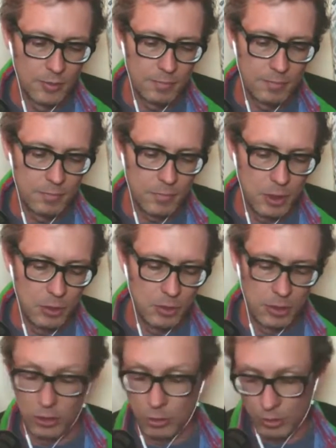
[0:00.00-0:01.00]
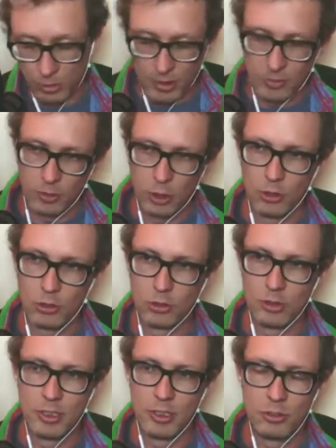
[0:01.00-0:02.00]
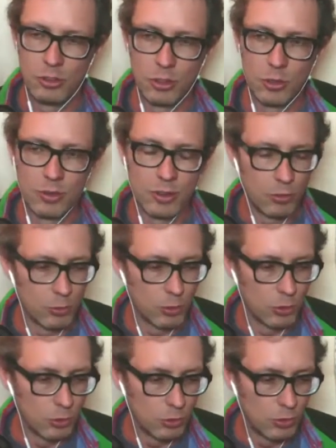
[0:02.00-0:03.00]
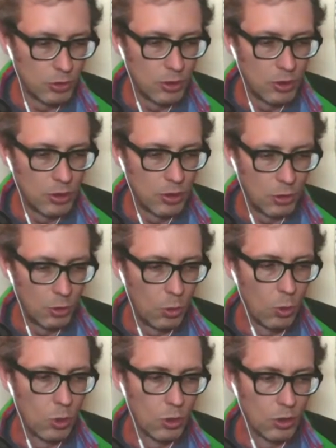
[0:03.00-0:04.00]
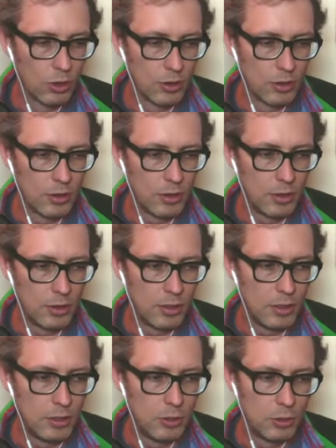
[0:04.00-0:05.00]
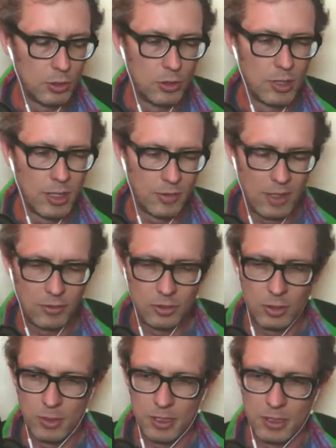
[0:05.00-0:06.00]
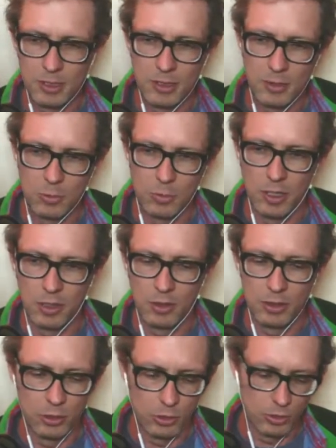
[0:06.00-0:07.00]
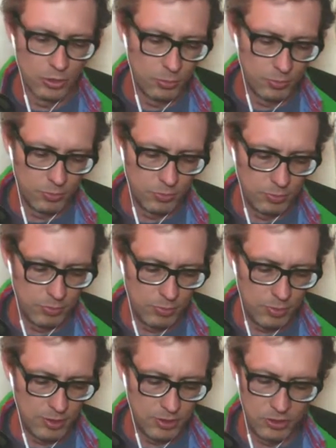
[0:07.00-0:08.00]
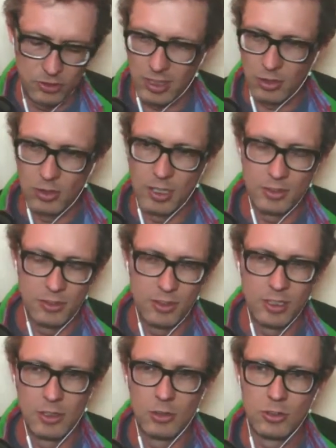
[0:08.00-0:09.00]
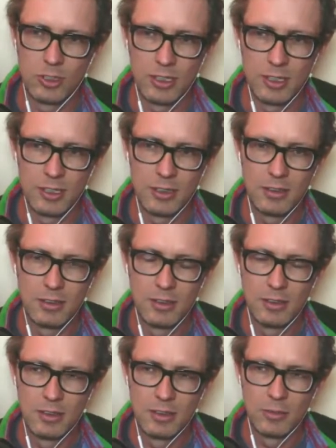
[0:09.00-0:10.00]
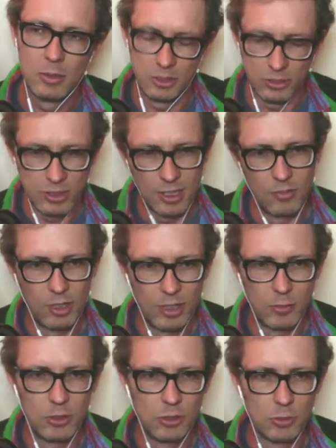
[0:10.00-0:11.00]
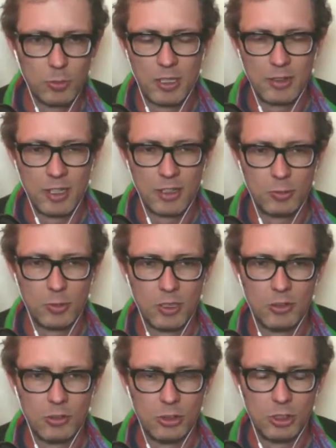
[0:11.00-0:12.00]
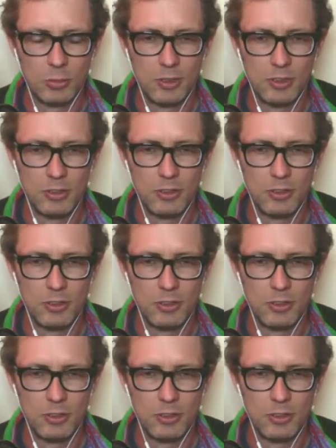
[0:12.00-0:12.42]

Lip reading: you either have a larger list you're going through, or you kind of have something where it's a standardized thing you're selling, which is kind of like what your podcast sponsorship is,